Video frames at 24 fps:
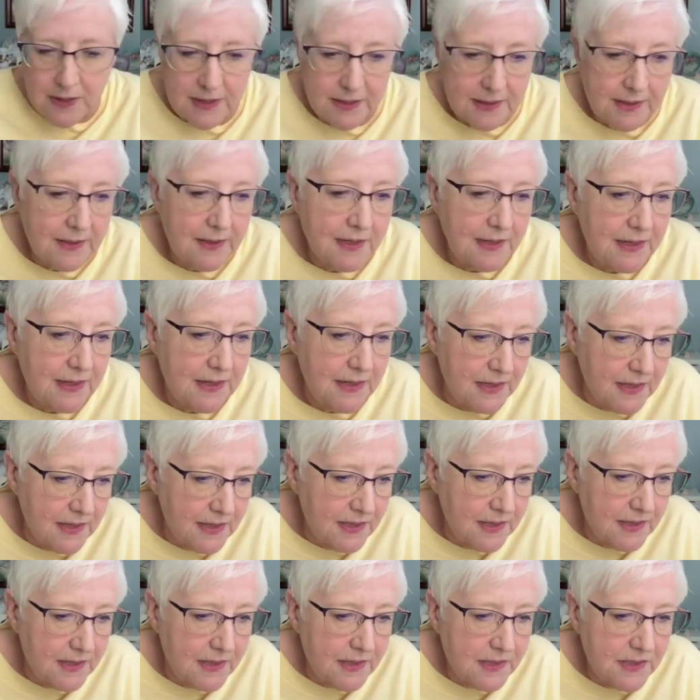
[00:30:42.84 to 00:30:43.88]
one
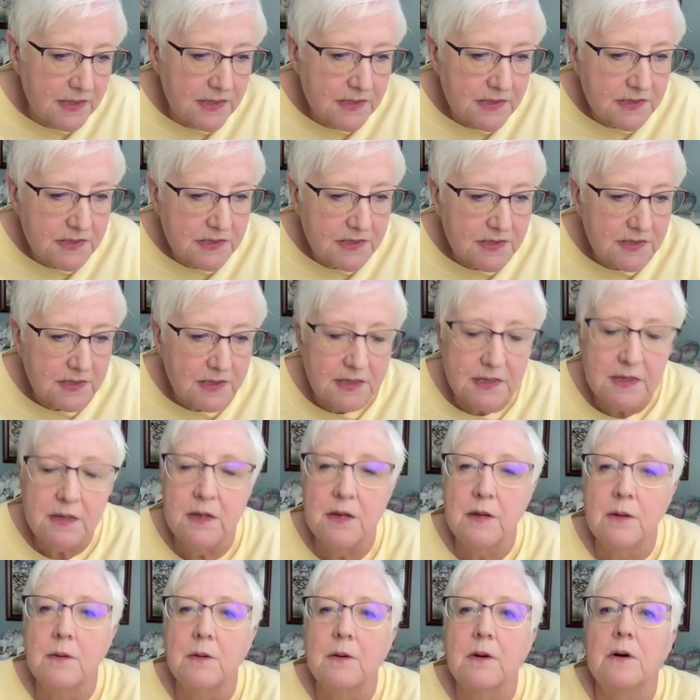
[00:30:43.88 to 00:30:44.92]
is
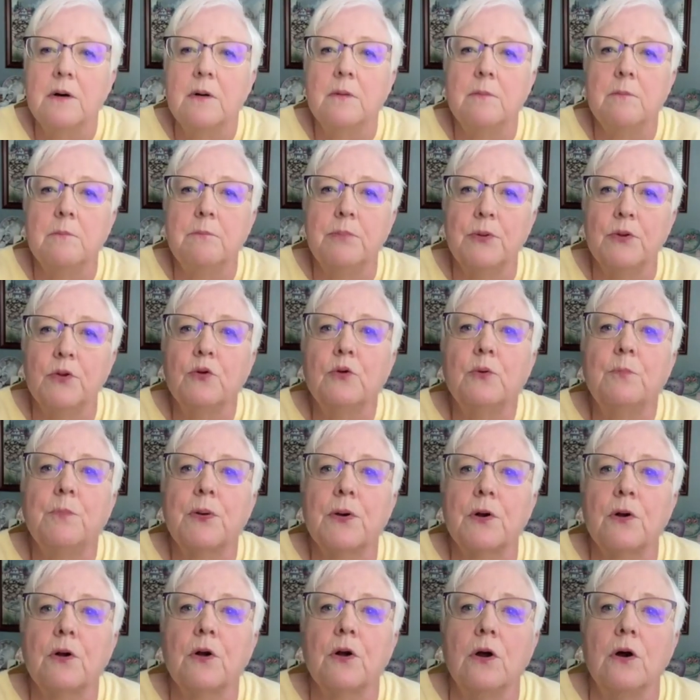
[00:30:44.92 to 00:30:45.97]
blue
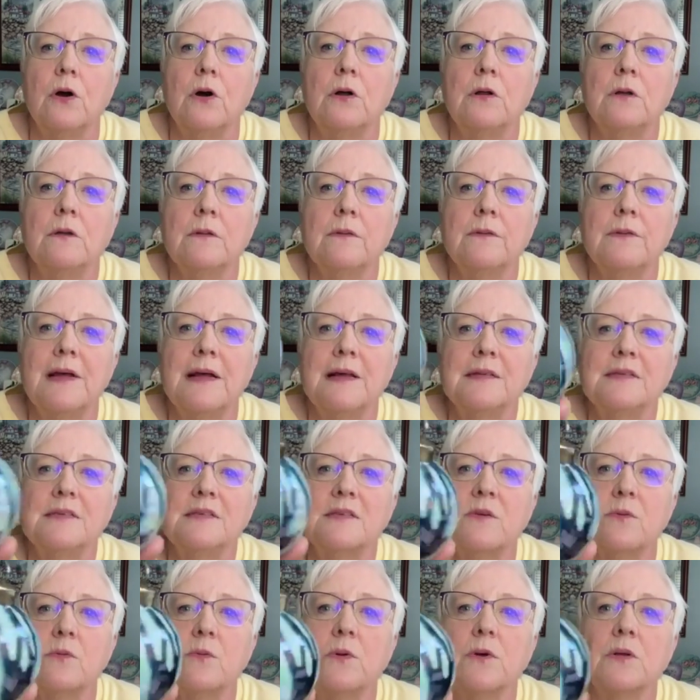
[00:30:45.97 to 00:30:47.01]
pearl.
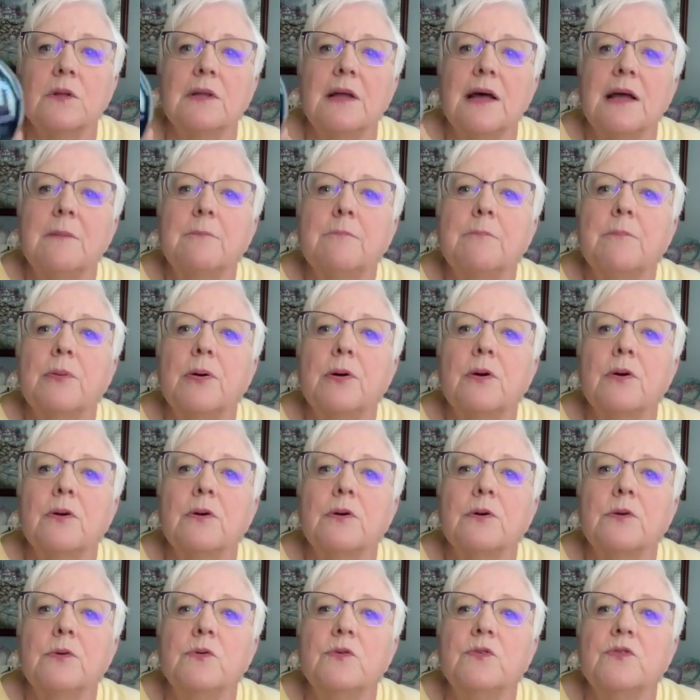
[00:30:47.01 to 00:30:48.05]
That's the real light
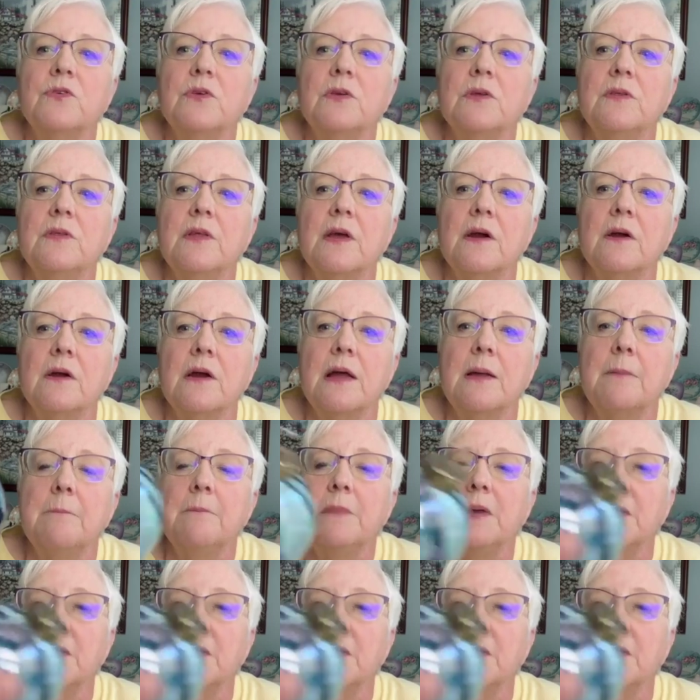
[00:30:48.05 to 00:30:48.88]
pearl you see there.